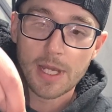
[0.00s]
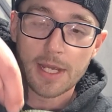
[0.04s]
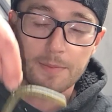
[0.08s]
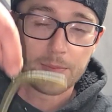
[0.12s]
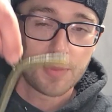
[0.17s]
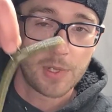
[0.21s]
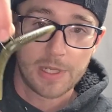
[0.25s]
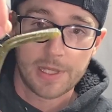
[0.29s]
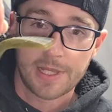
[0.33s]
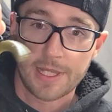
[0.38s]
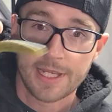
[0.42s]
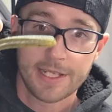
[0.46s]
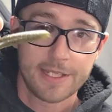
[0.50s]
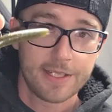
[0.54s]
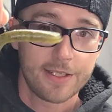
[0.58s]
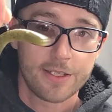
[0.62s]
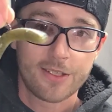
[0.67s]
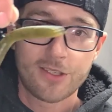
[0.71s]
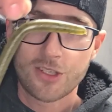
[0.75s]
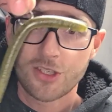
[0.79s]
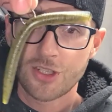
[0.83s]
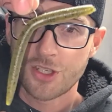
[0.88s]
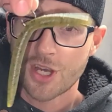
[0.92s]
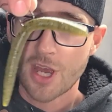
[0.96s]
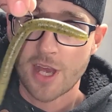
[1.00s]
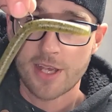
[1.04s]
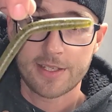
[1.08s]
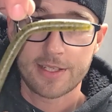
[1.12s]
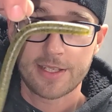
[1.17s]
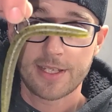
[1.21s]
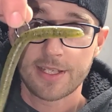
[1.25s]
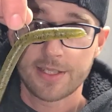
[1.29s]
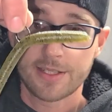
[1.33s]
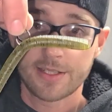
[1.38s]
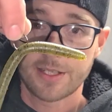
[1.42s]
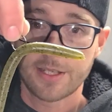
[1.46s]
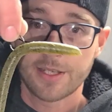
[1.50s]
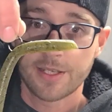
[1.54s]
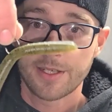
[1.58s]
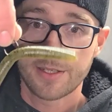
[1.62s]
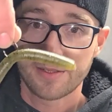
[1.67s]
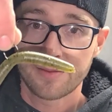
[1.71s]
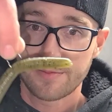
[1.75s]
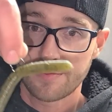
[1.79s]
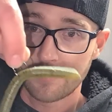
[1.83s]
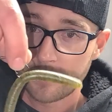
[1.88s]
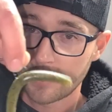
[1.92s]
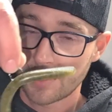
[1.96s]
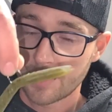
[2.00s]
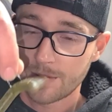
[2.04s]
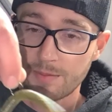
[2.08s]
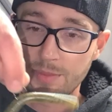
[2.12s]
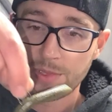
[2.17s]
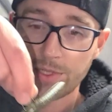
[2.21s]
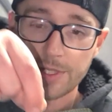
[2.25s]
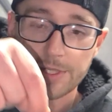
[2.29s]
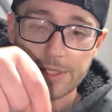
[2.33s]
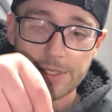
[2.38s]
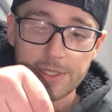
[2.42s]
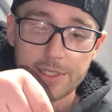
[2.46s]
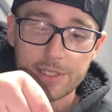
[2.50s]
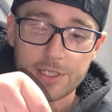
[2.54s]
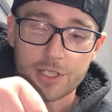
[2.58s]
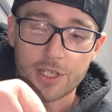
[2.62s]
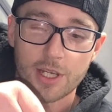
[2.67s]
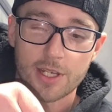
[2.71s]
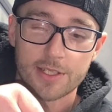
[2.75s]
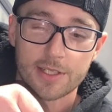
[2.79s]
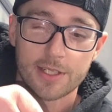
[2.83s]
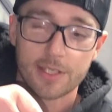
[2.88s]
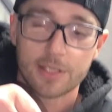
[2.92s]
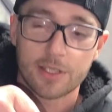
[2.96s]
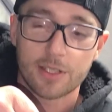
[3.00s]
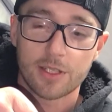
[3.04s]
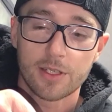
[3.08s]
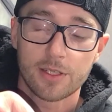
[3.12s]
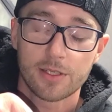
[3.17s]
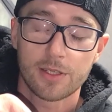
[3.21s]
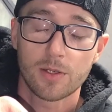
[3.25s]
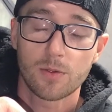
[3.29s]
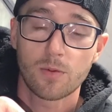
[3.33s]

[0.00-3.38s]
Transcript: But this is just as good, completely just as good.